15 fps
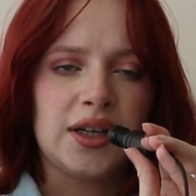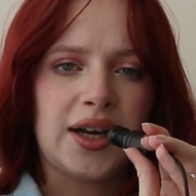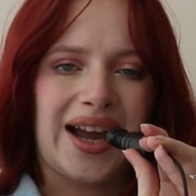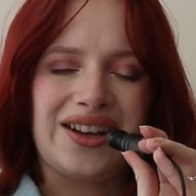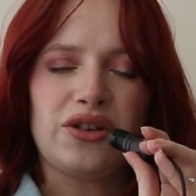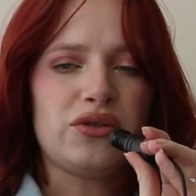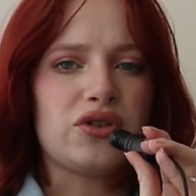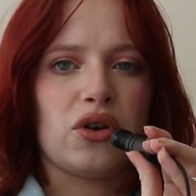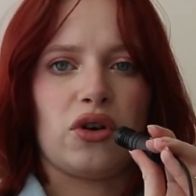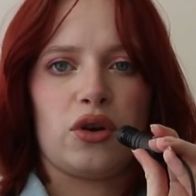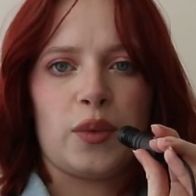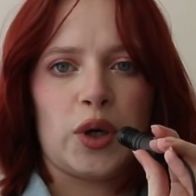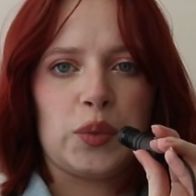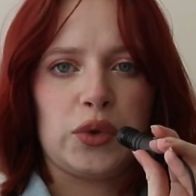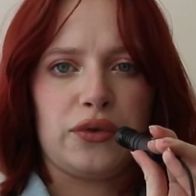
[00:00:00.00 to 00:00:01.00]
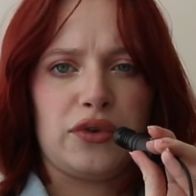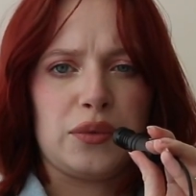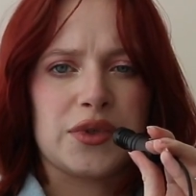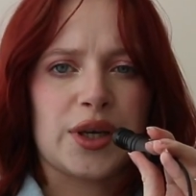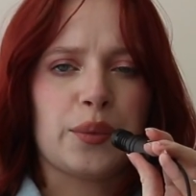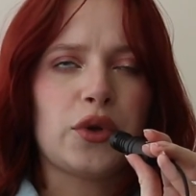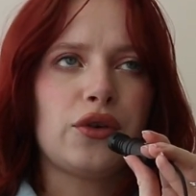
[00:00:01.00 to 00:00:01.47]
I don't talk about
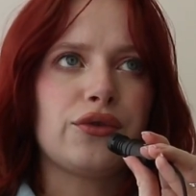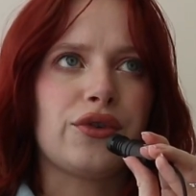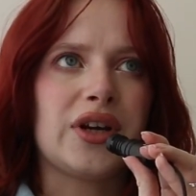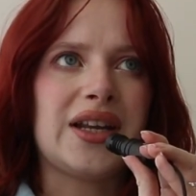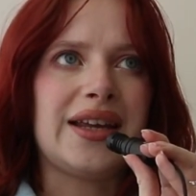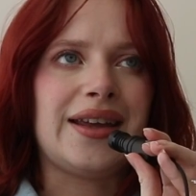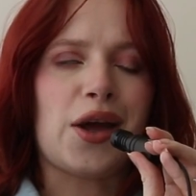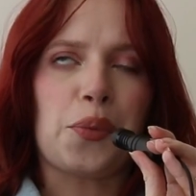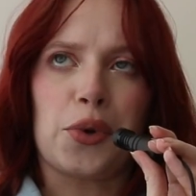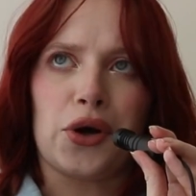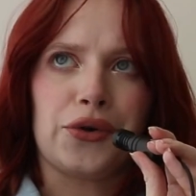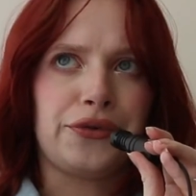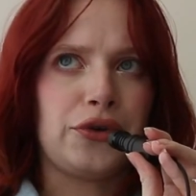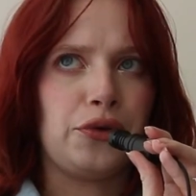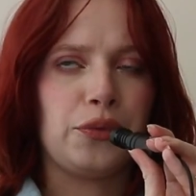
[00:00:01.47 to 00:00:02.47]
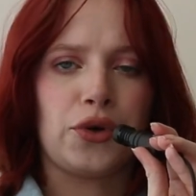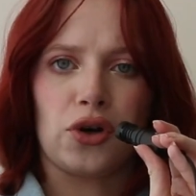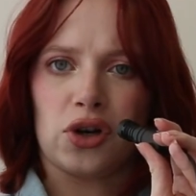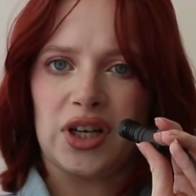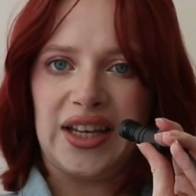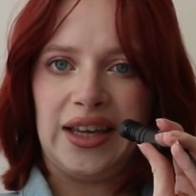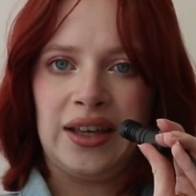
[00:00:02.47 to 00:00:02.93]
perfumes. I'm not really a perfume
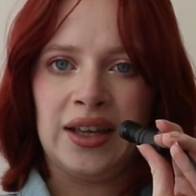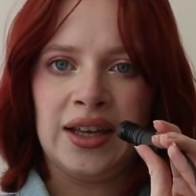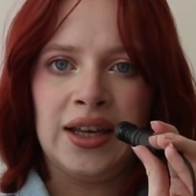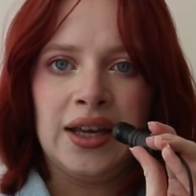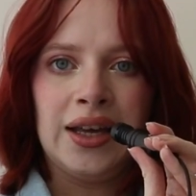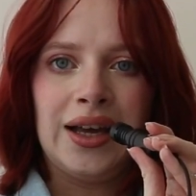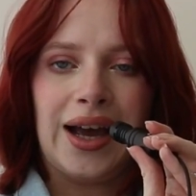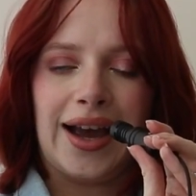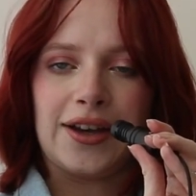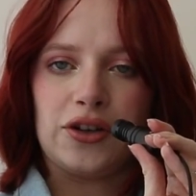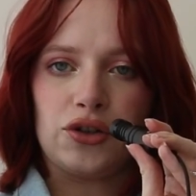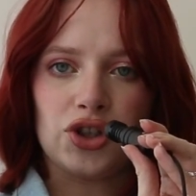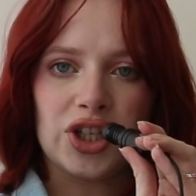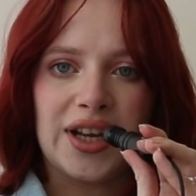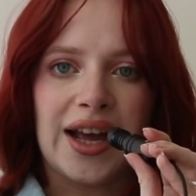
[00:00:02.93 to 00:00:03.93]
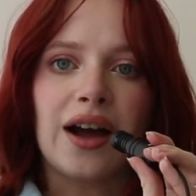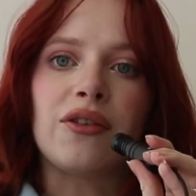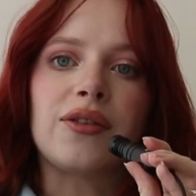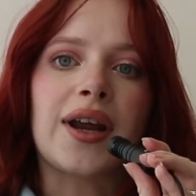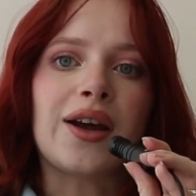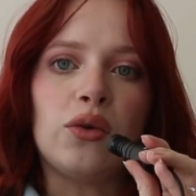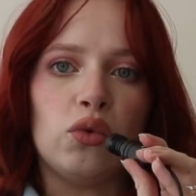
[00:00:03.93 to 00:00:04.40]
girly. I usually have
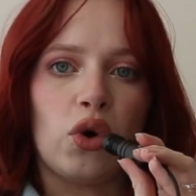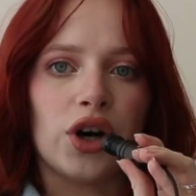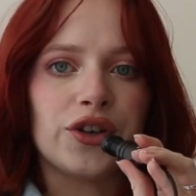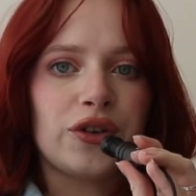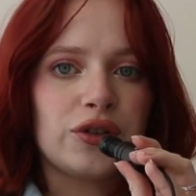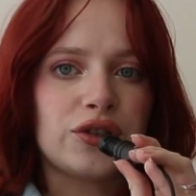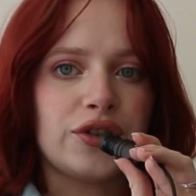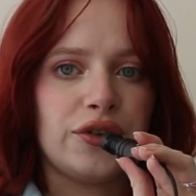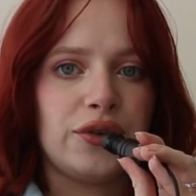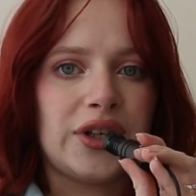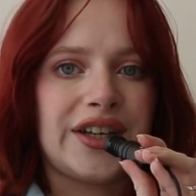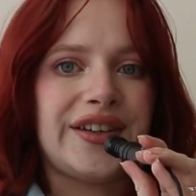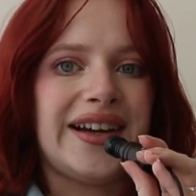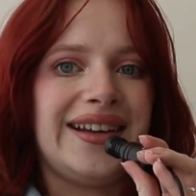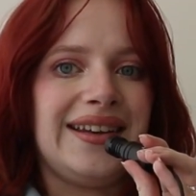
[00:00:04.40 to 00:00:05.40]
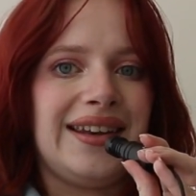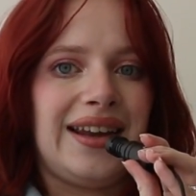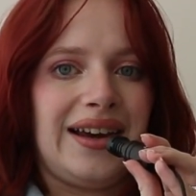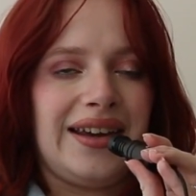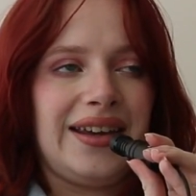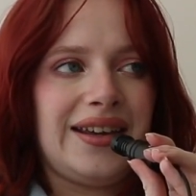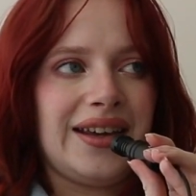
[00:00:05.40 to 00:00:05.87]
like one or two that I
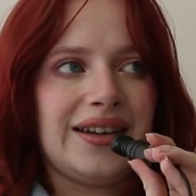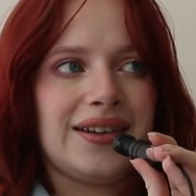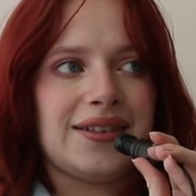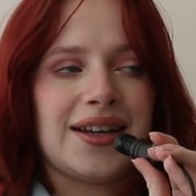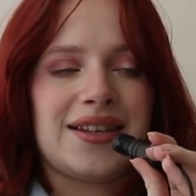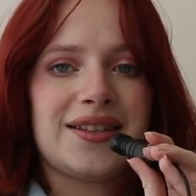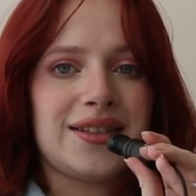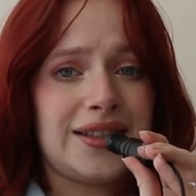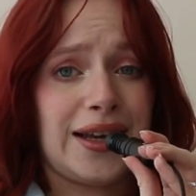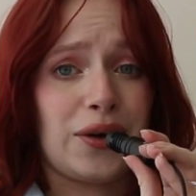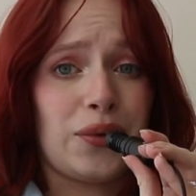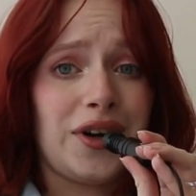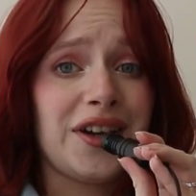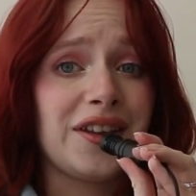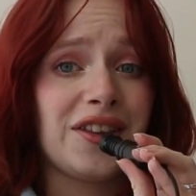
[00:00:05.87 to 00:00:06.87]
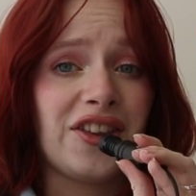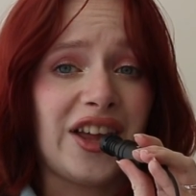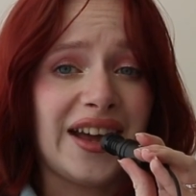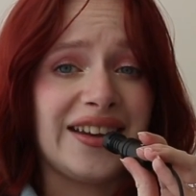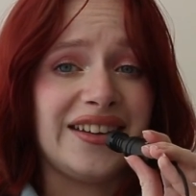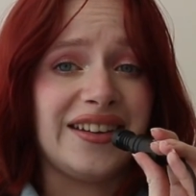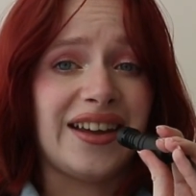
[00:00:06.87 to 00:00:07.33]
like and that I stick with,
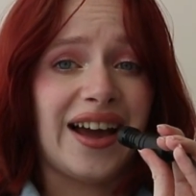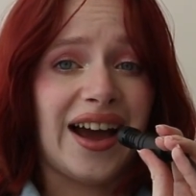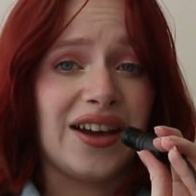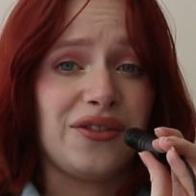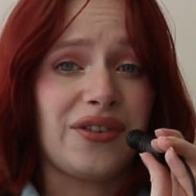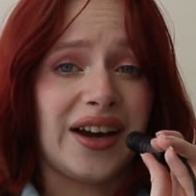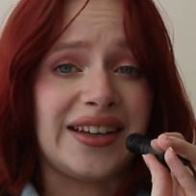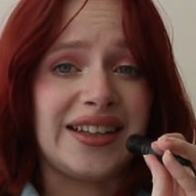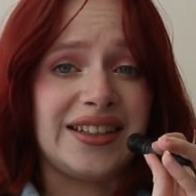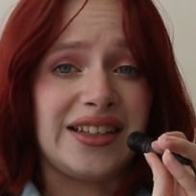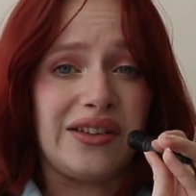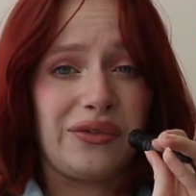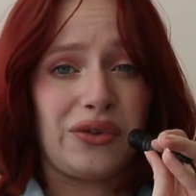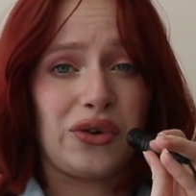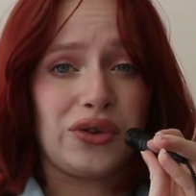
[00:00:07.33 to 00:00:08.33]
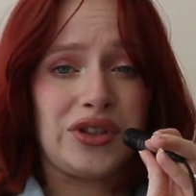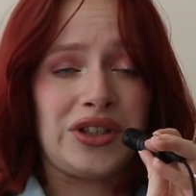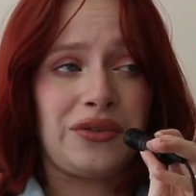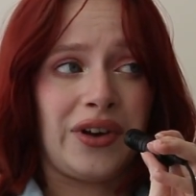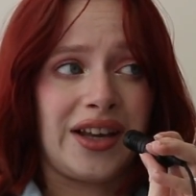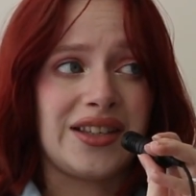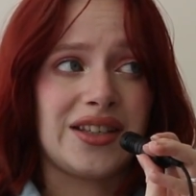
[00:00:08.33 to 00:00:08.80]
and I find it difficult to
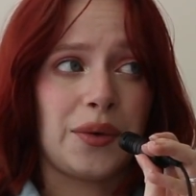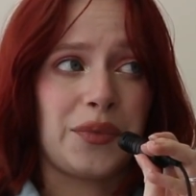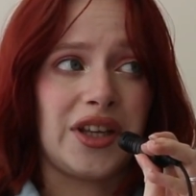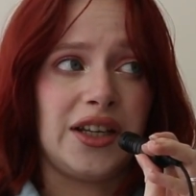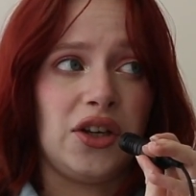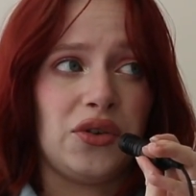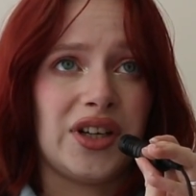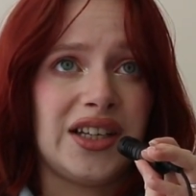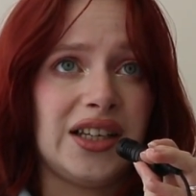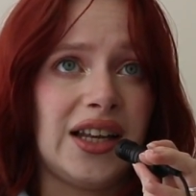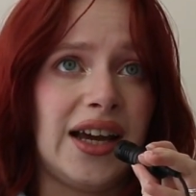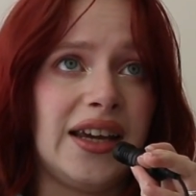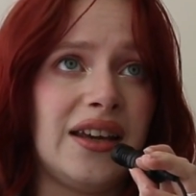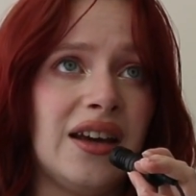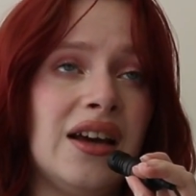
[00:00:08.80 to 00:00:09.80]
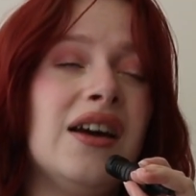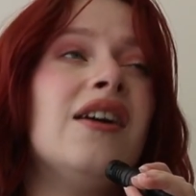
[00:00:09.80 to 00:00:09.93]
find something new that I like.